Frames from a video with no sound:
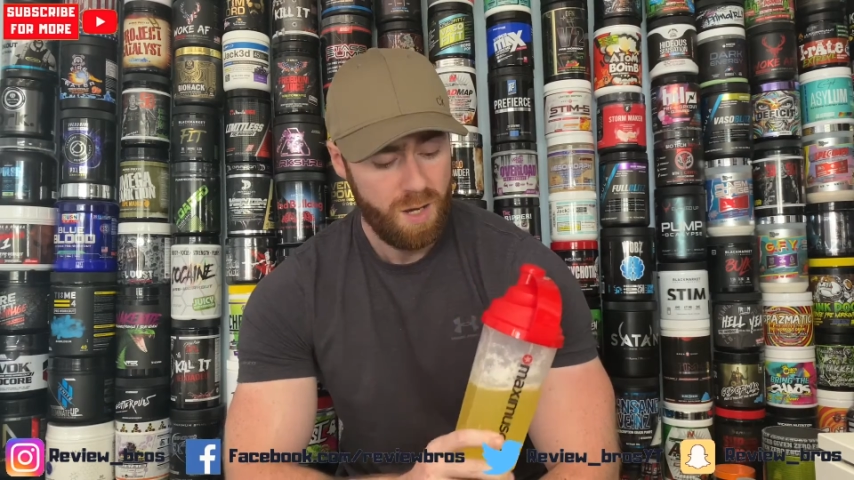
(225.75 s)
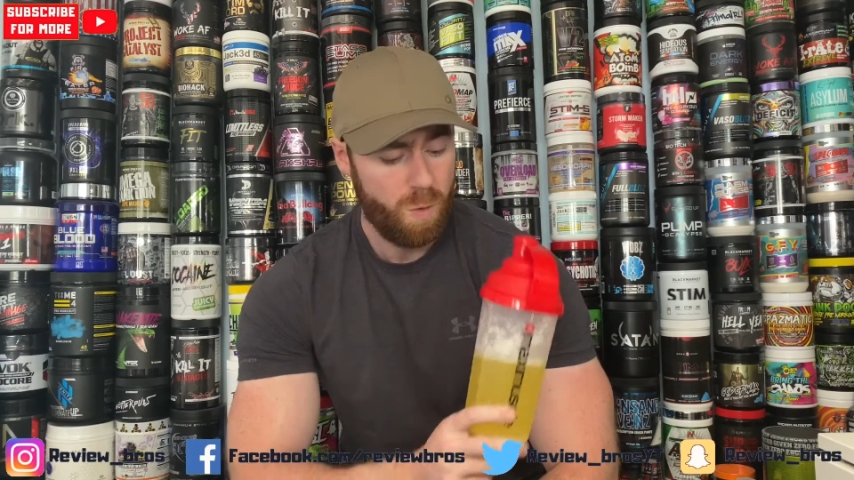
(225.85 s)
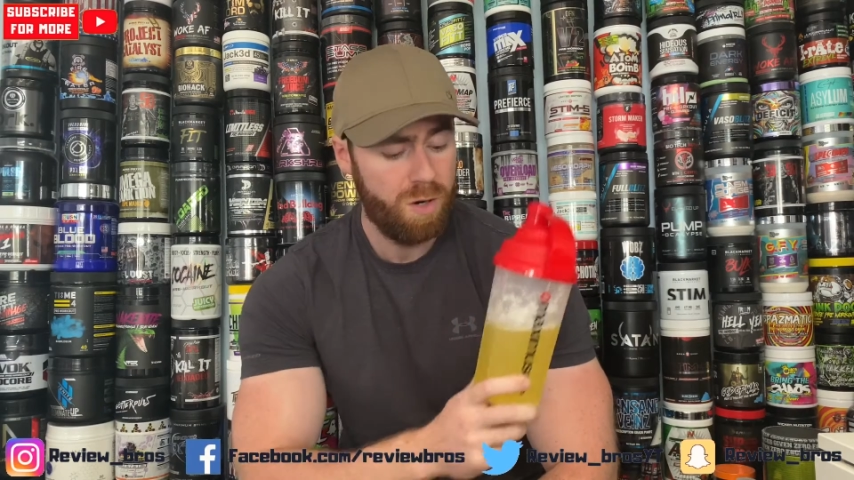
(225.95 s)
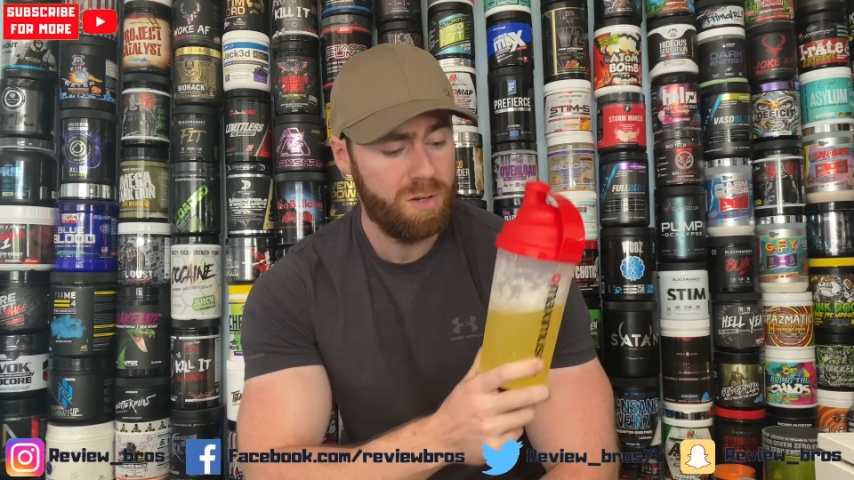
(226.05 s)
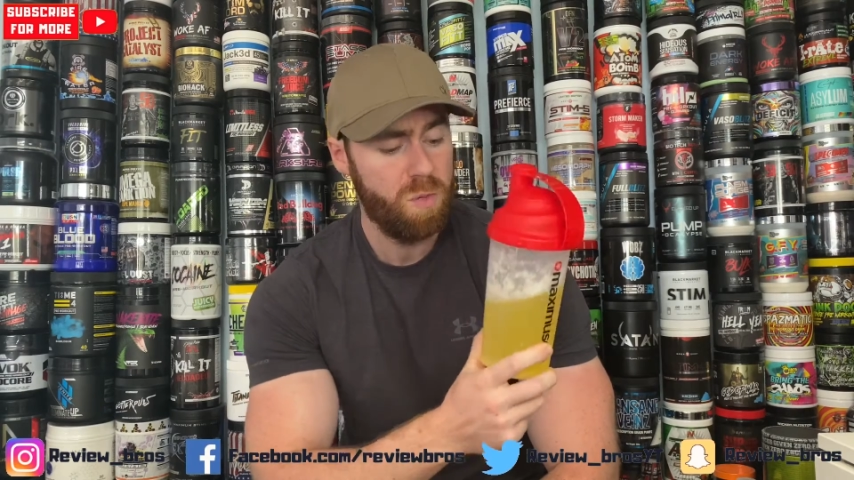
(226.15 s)

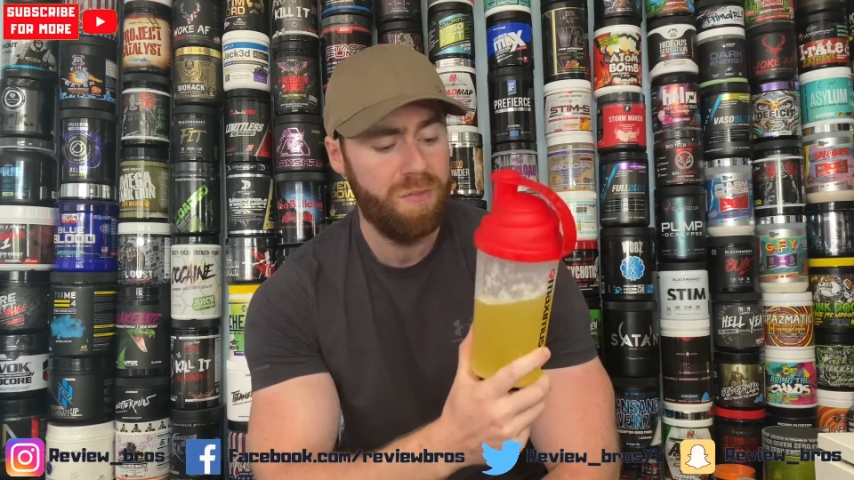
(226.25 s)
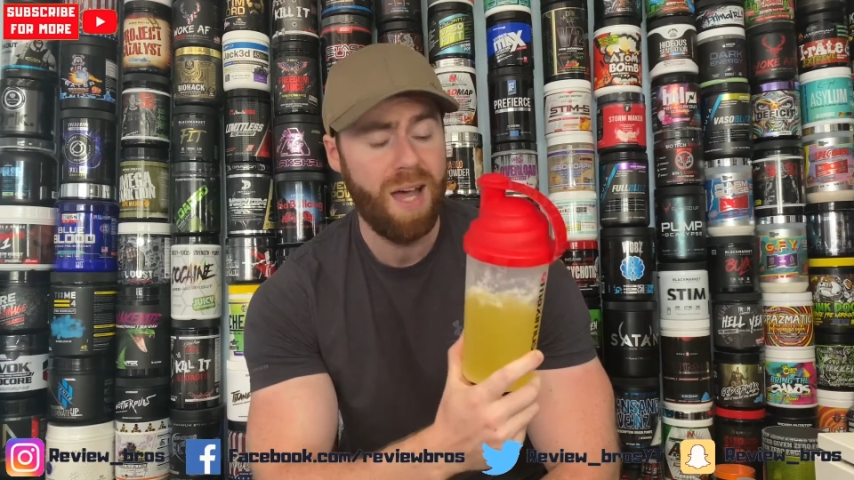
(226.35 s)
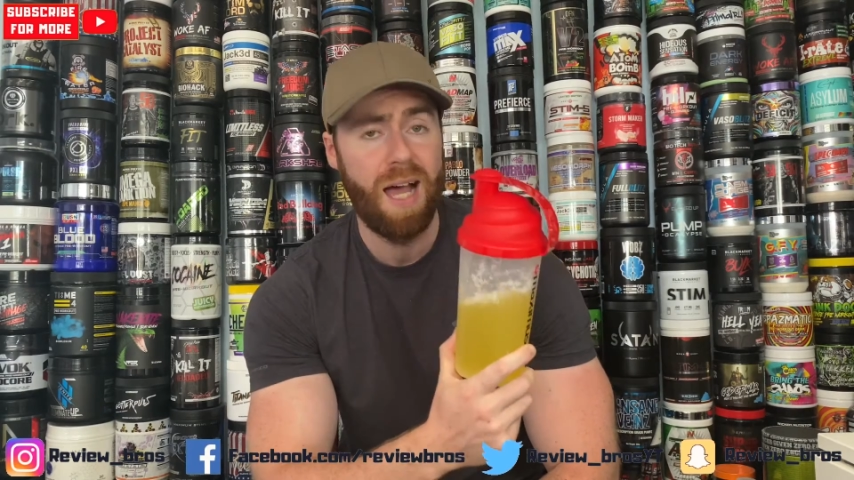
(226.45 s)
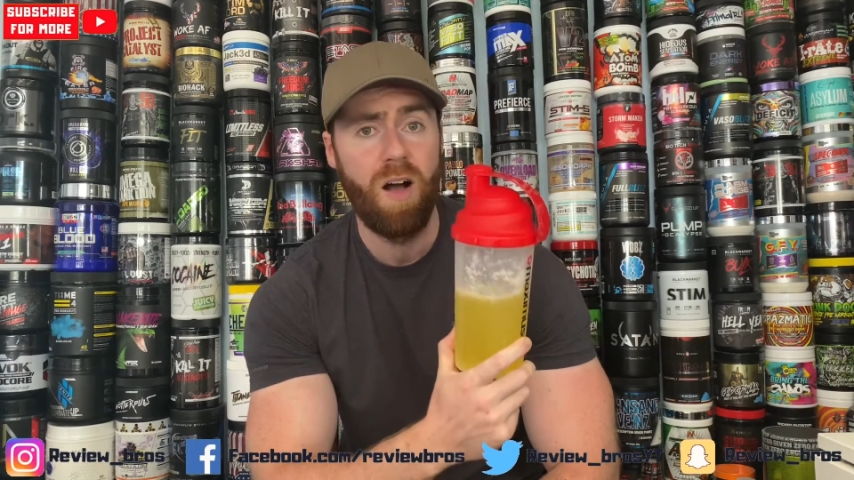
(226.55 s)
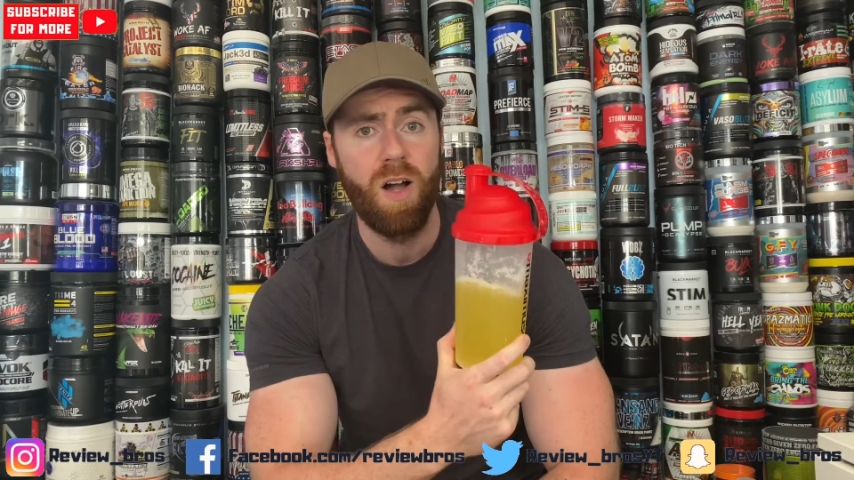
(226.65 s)
Whereas with
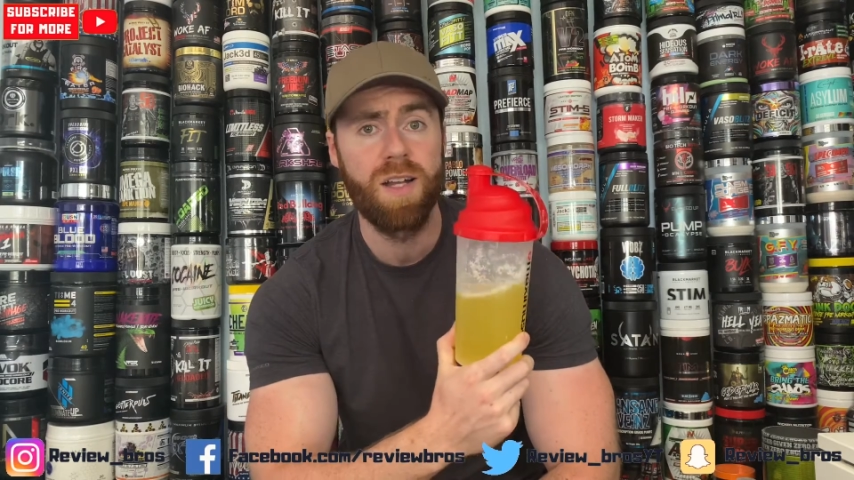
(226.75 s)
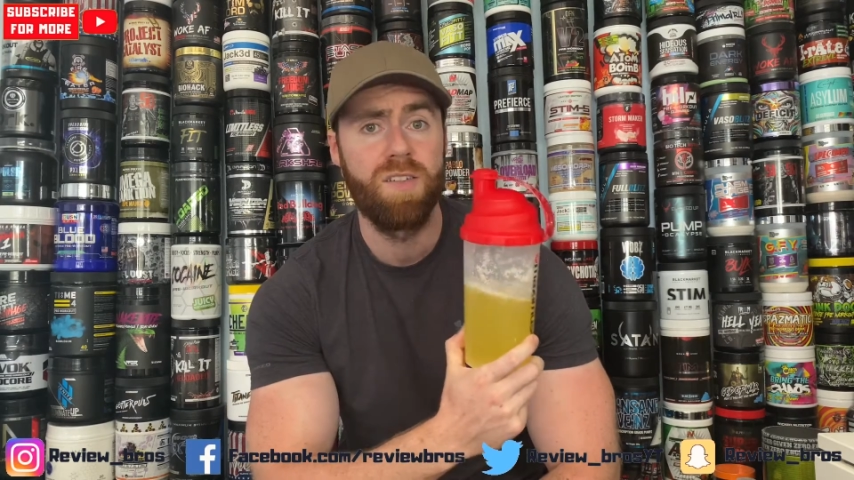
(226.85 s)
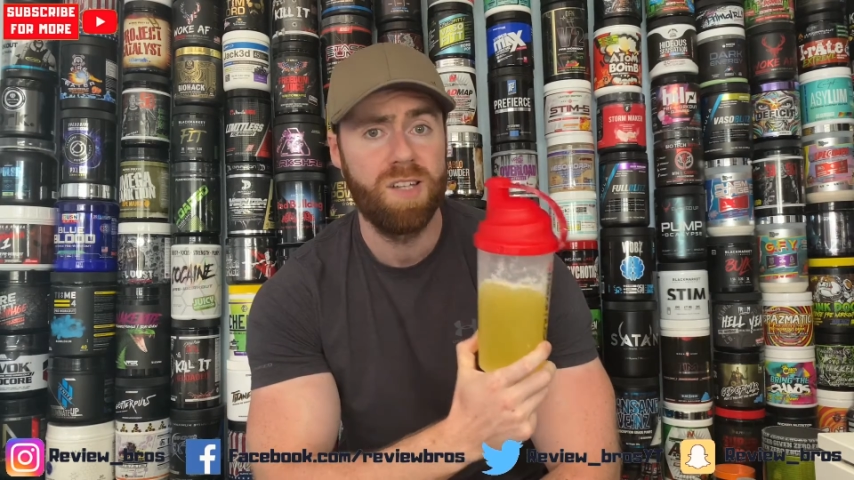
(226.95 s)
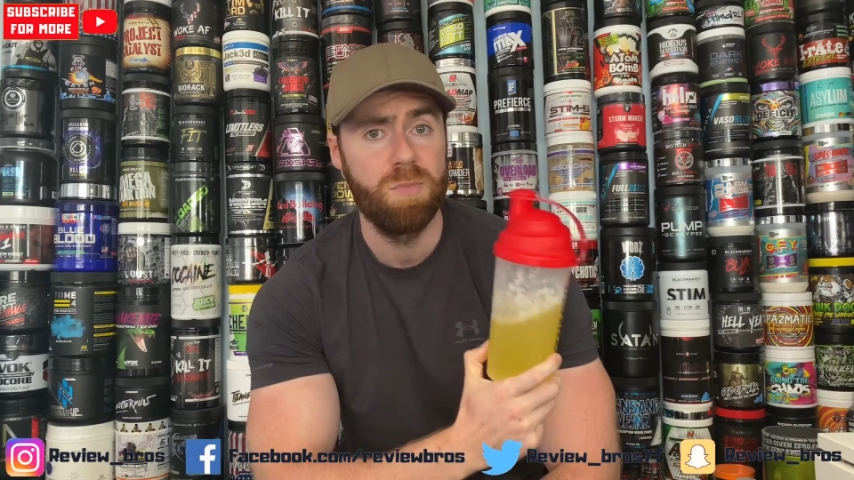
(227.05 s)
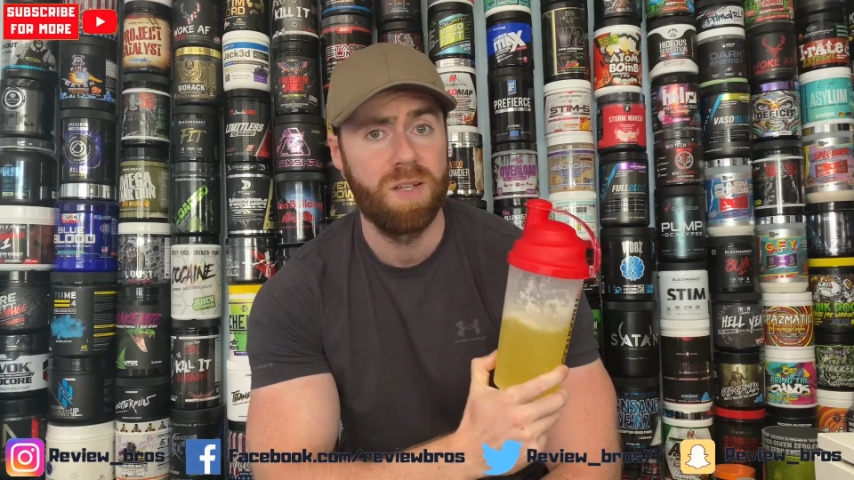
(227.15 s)
that, I could
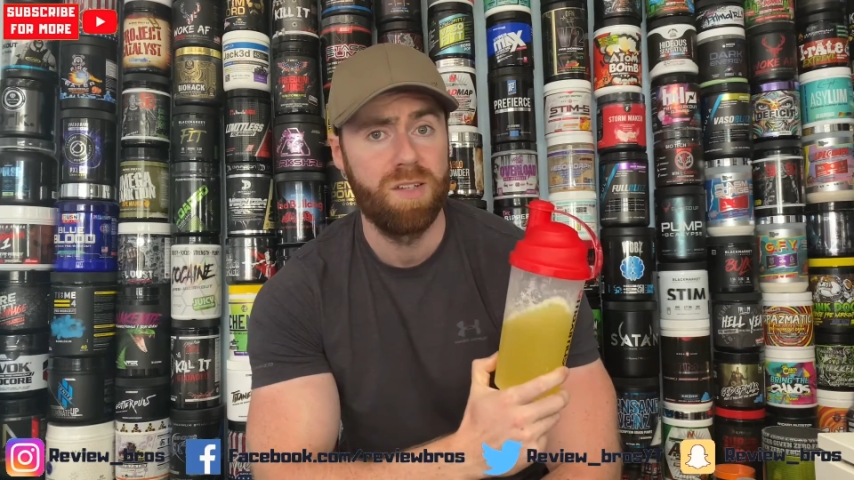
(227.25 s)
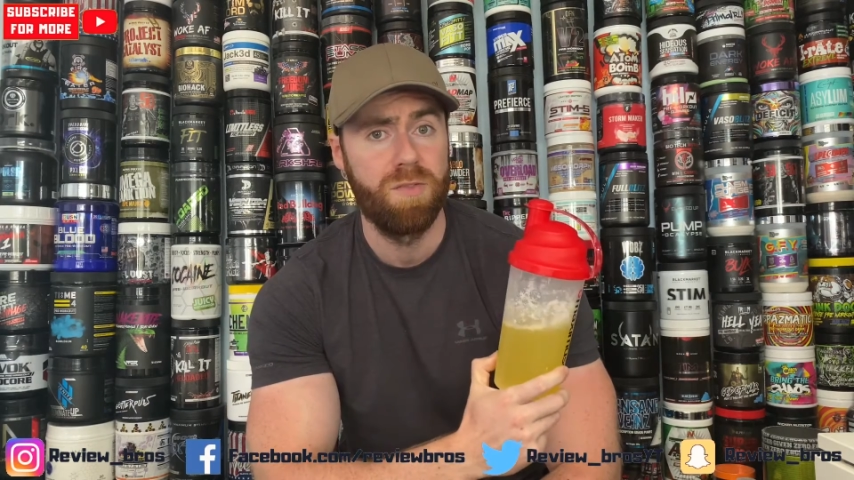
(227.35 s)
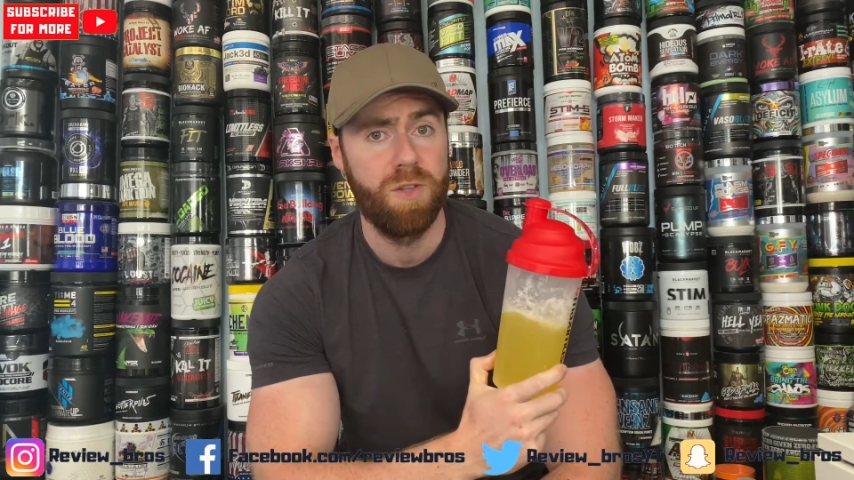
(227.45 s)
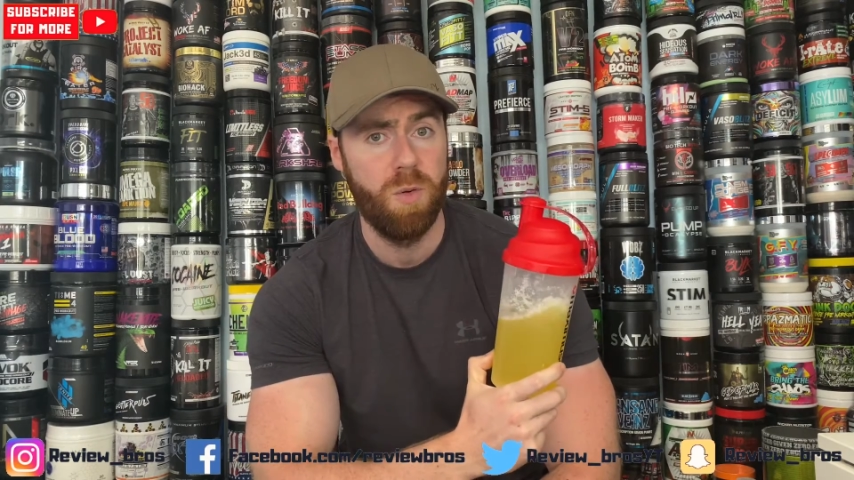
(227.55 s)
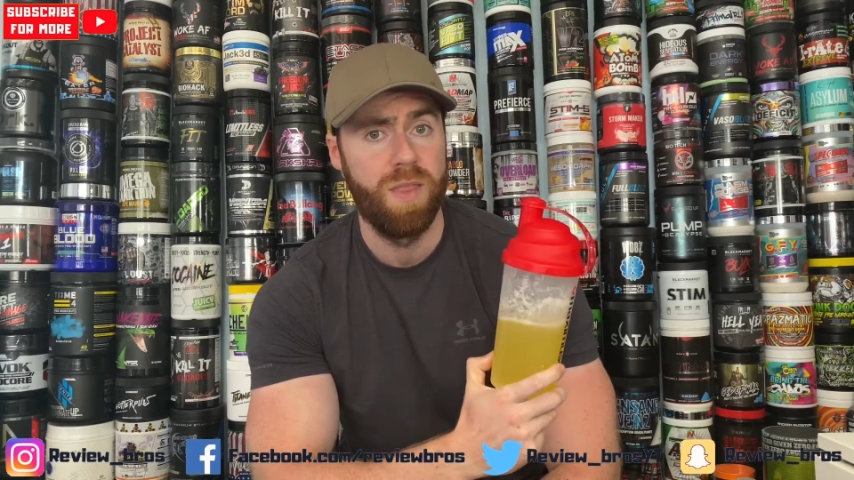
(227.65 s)
see myself
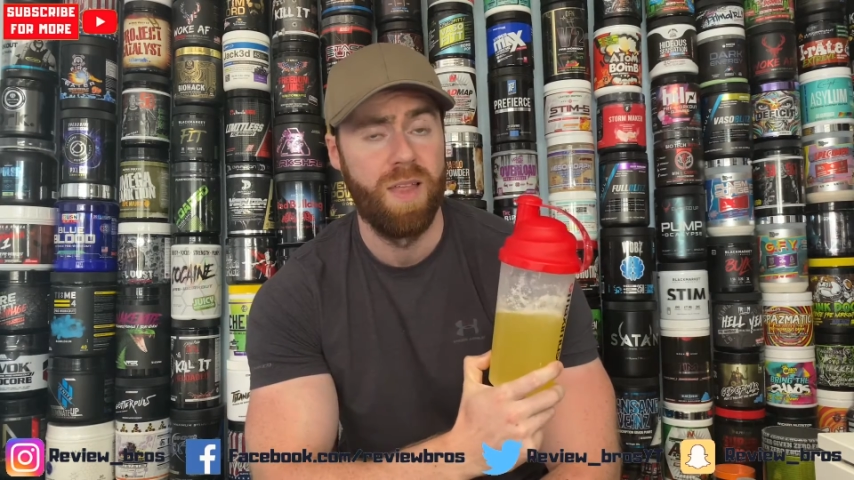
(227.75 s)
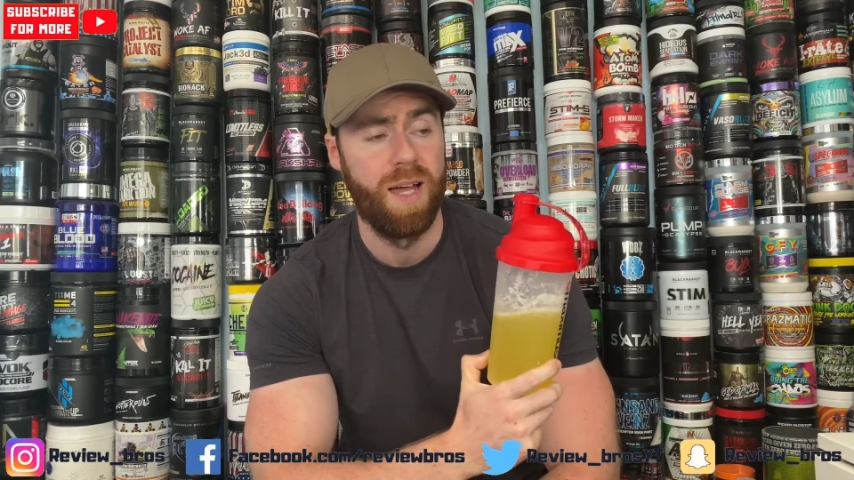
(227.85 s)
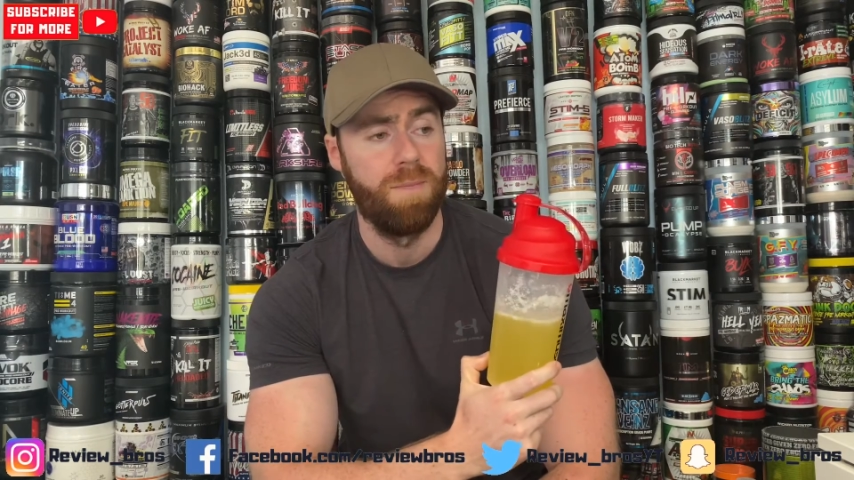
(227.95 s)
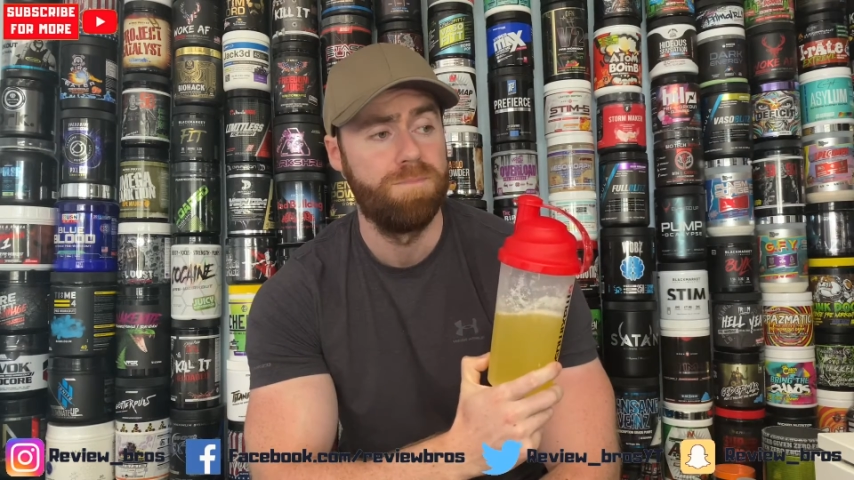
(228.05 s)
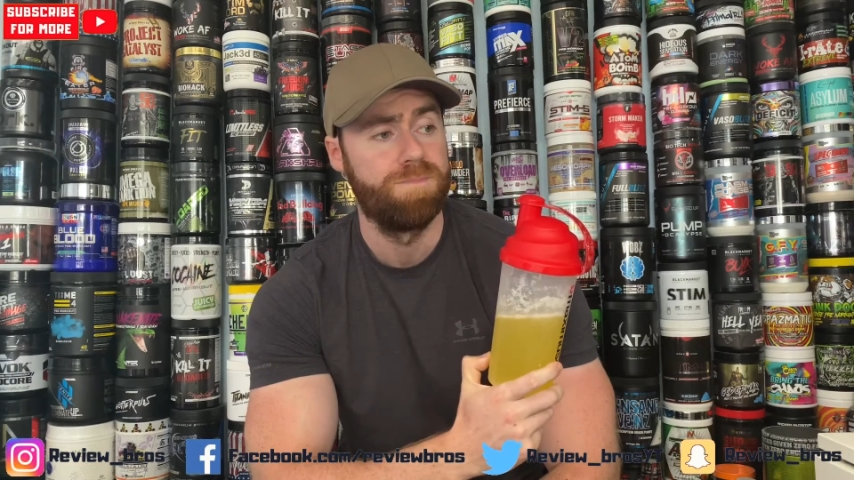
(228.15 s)
doing that.